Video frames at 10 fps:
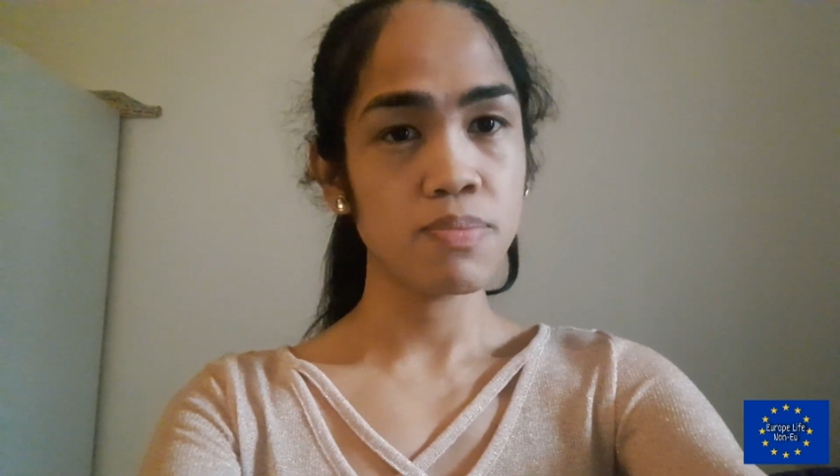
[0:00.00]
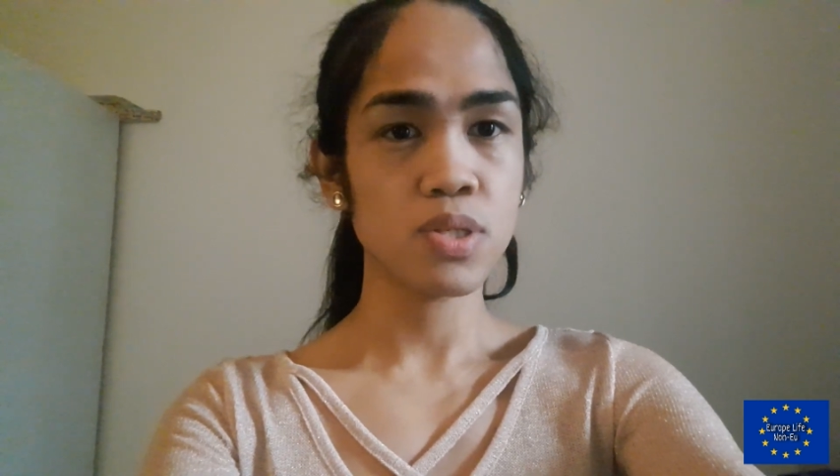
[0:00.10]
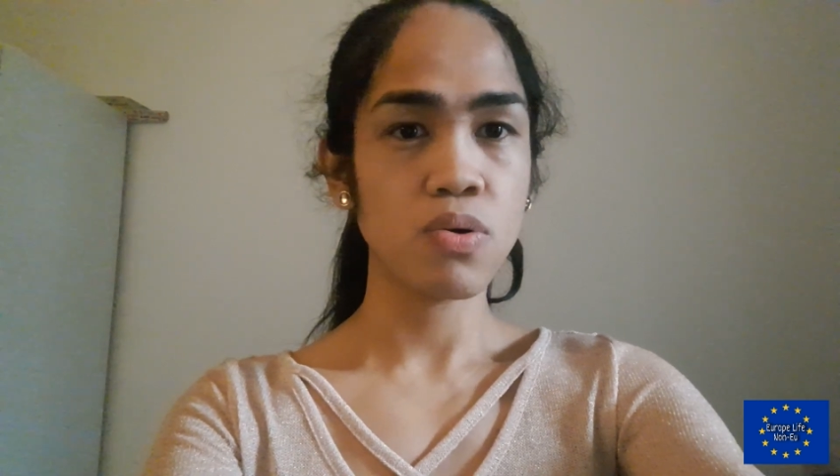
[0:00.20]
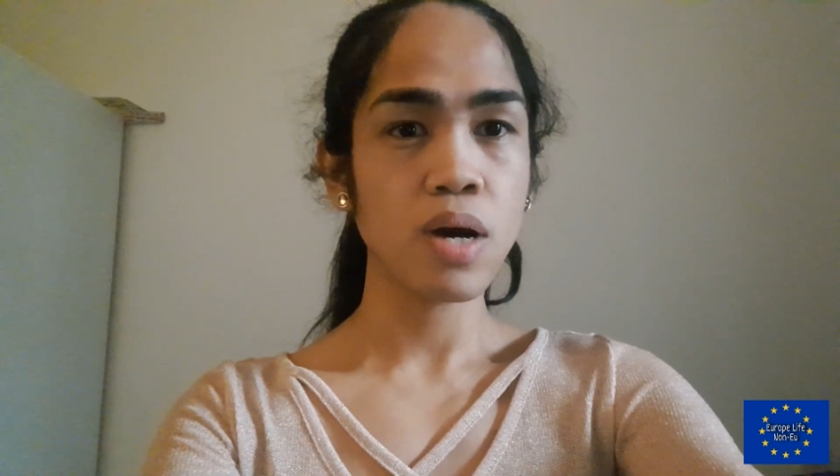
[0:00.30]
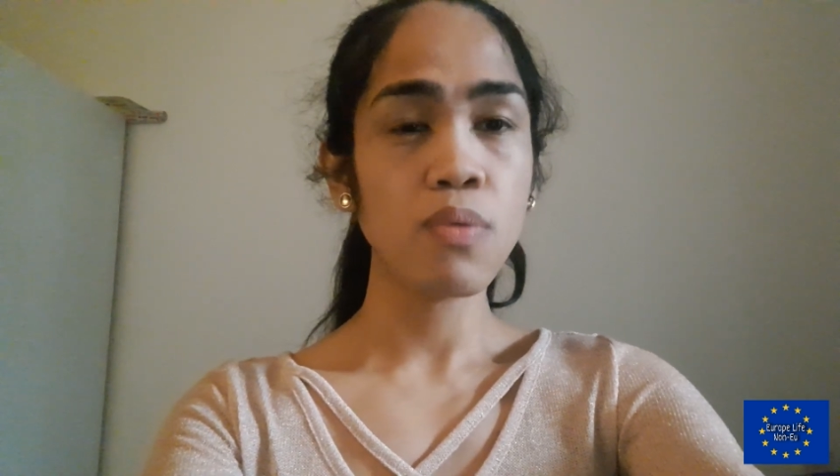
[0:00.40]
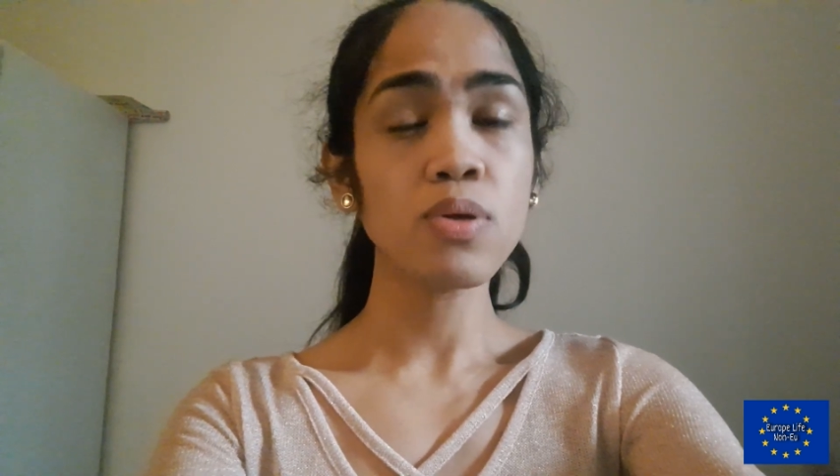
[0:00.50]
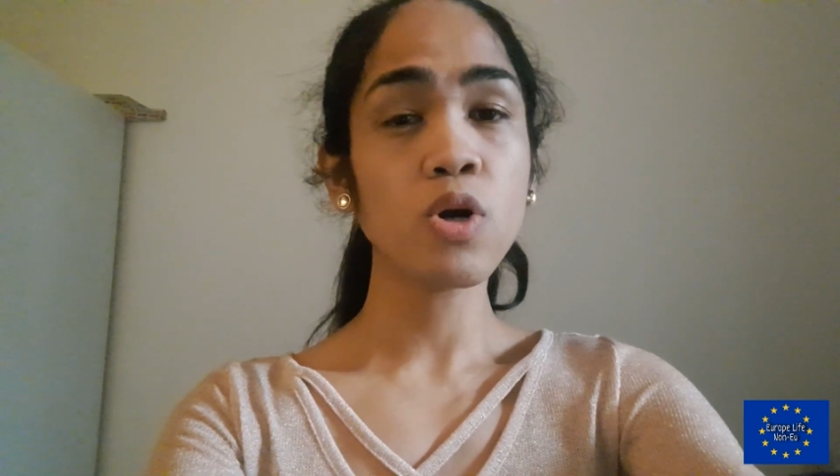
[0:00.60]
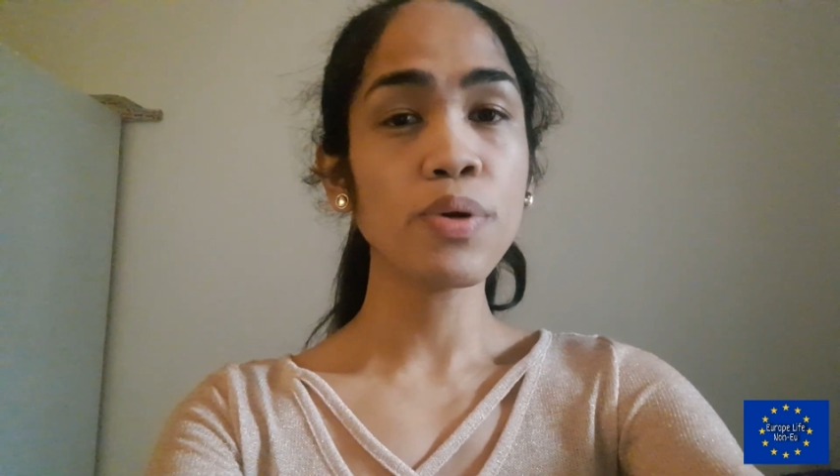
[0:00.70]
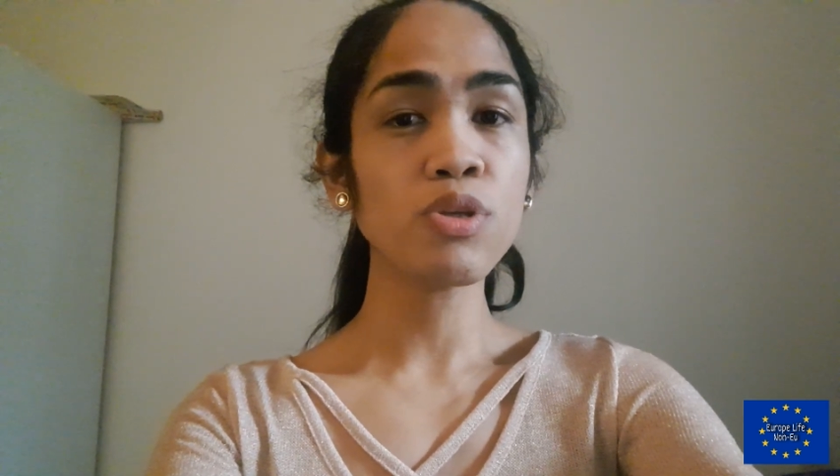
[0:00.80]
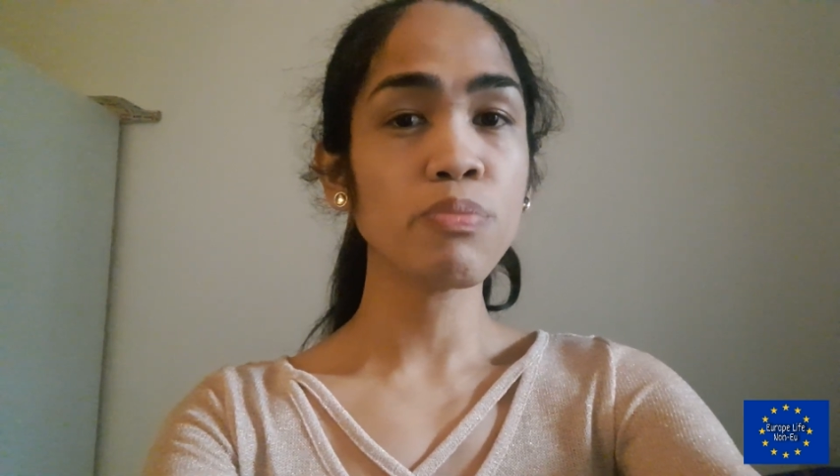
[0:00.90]
So I will
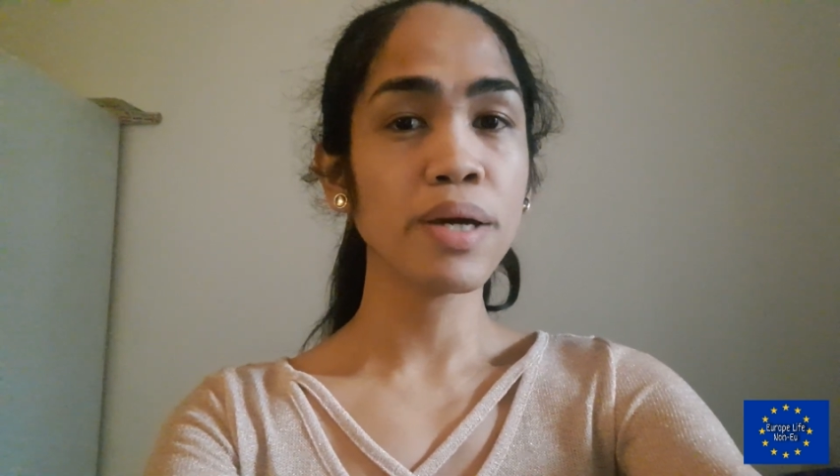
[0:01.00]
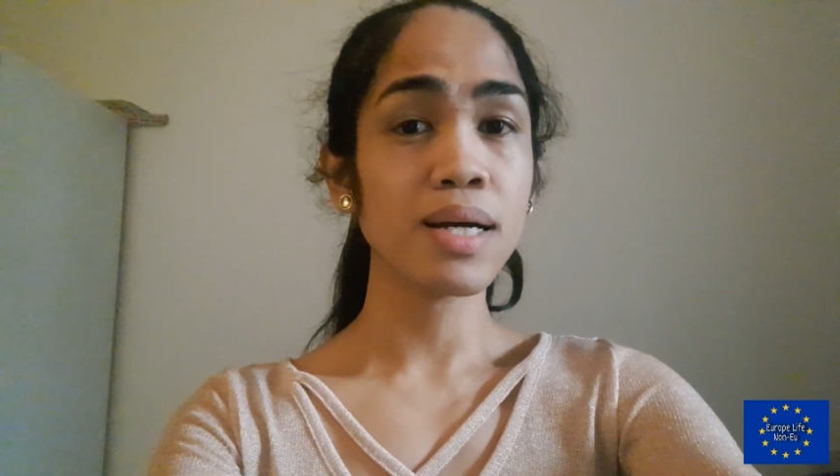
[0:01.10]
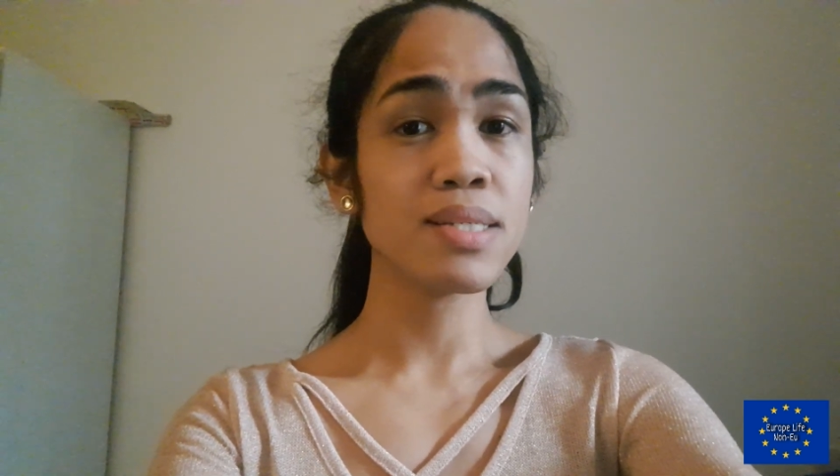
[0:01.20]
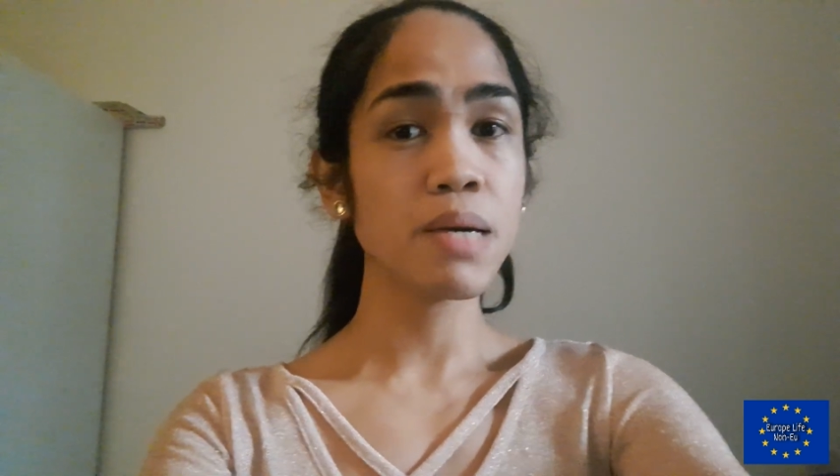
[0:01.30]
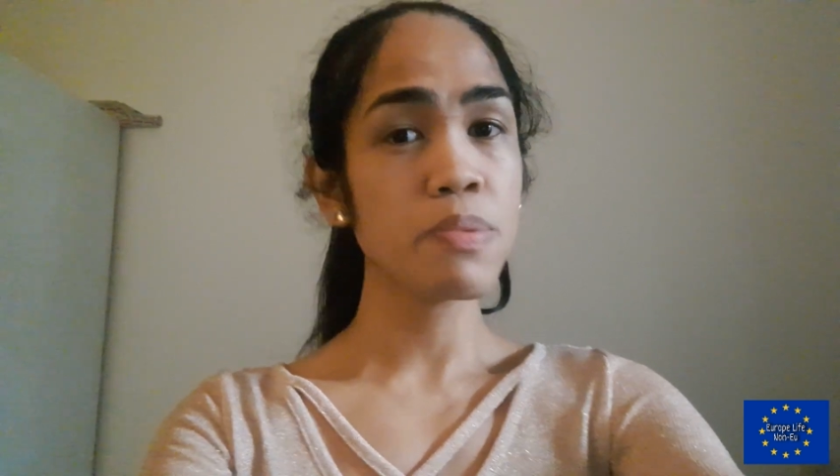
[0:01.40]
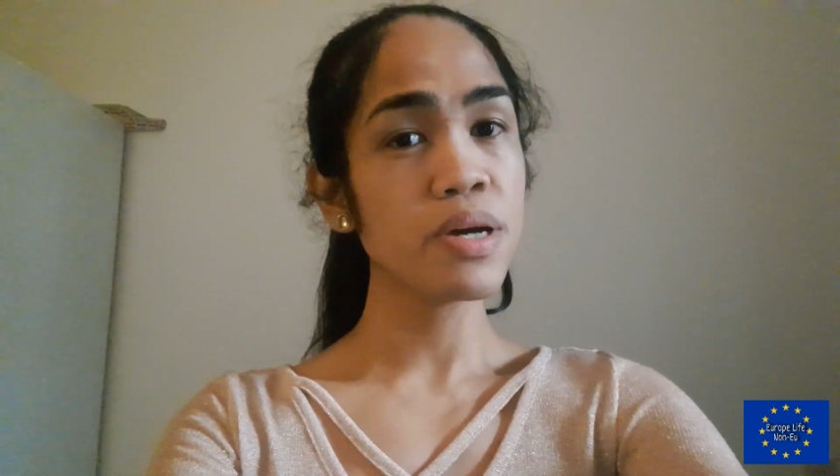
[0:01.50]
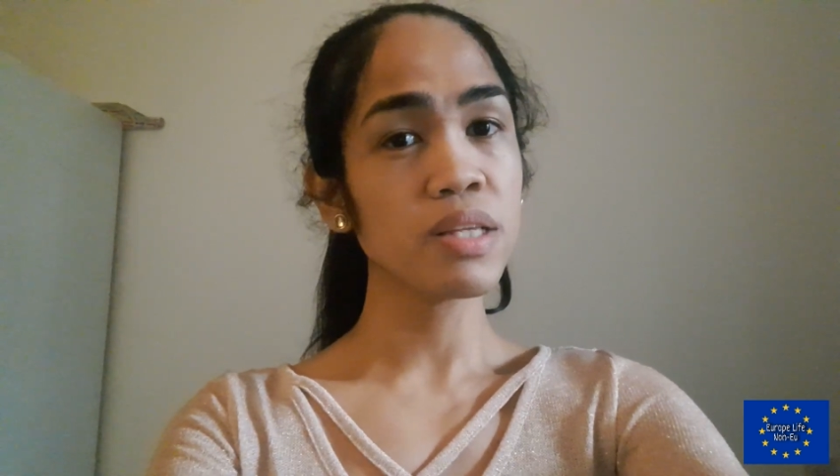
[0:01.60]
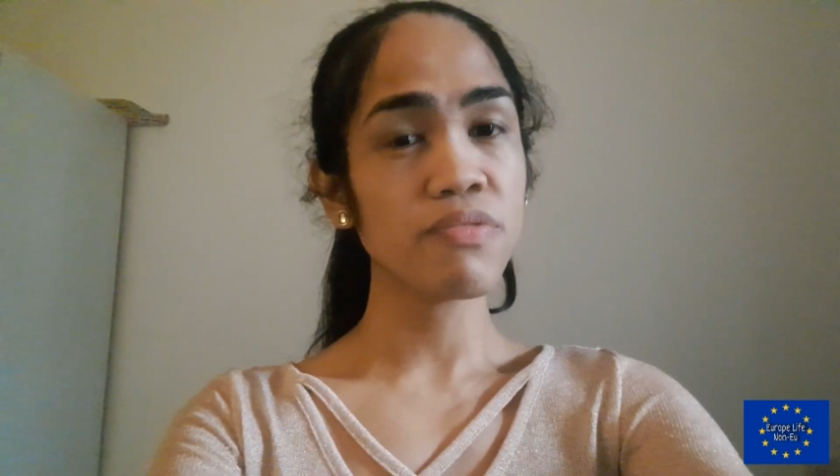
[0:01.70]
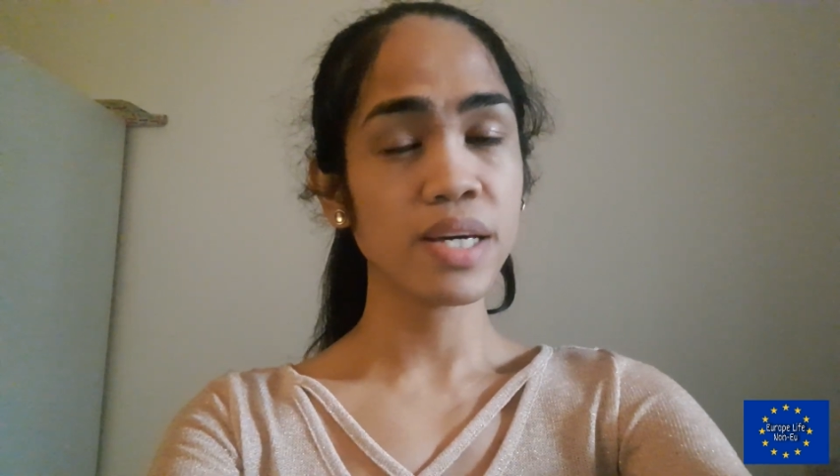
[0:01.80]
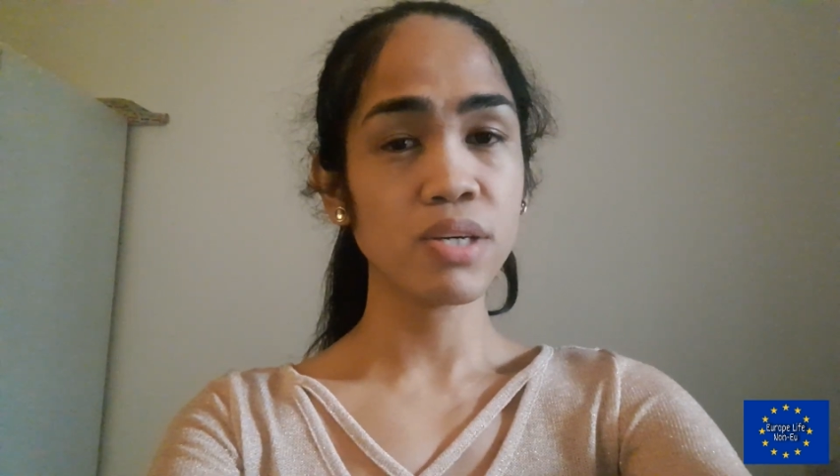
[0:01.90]
going to make a separate
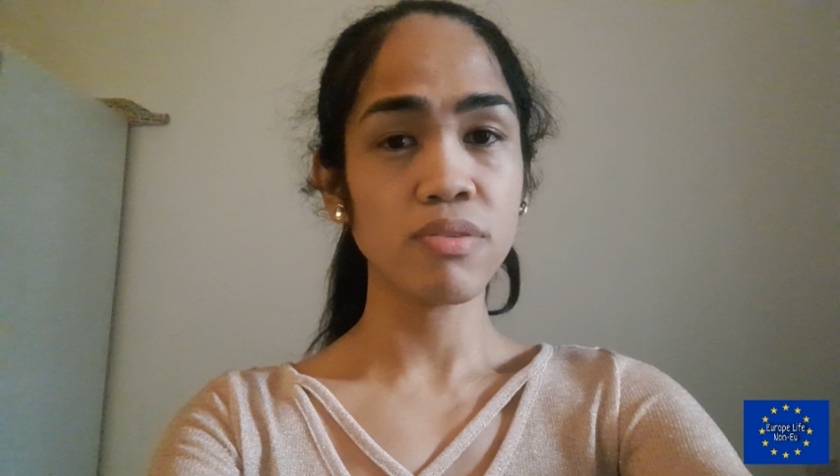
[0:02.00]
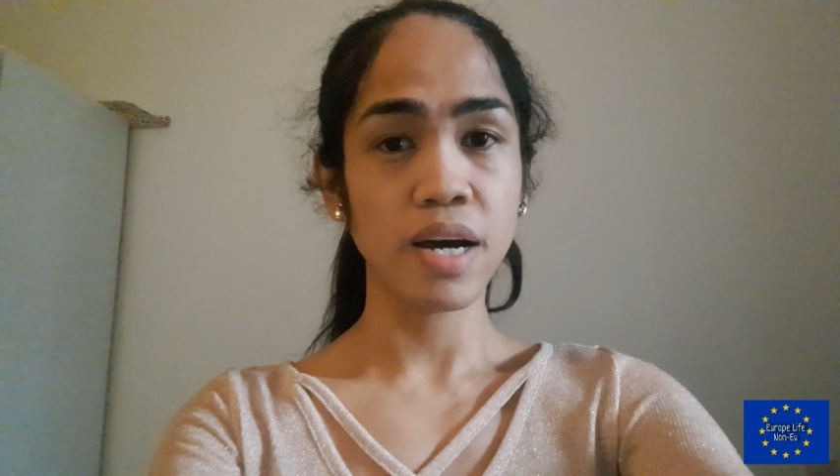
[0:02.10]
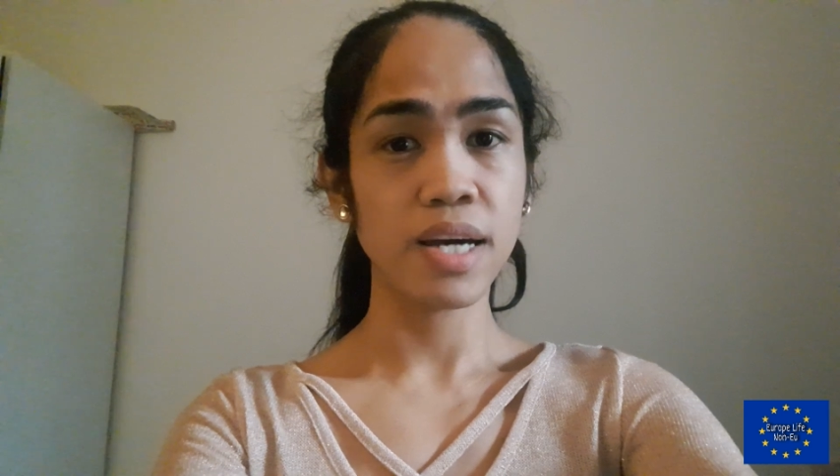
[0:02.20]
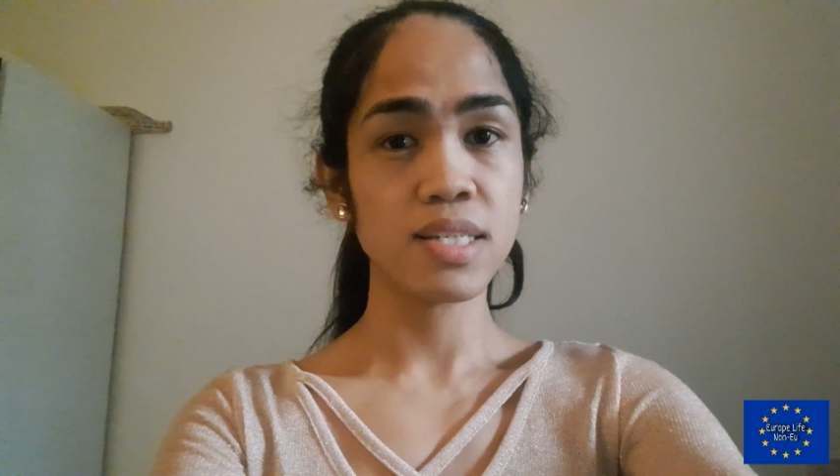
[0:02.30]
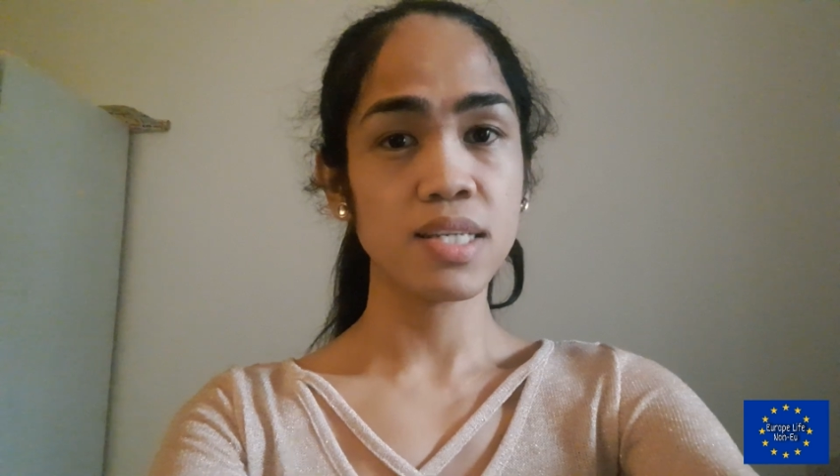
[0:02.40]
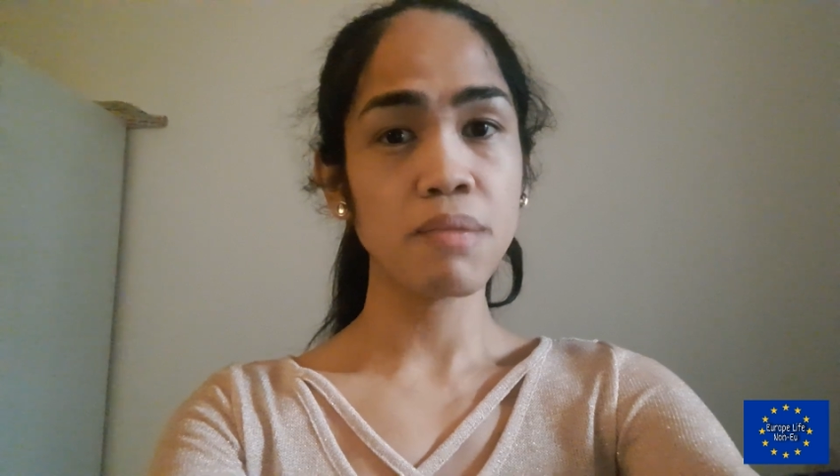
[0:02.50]
video, guys,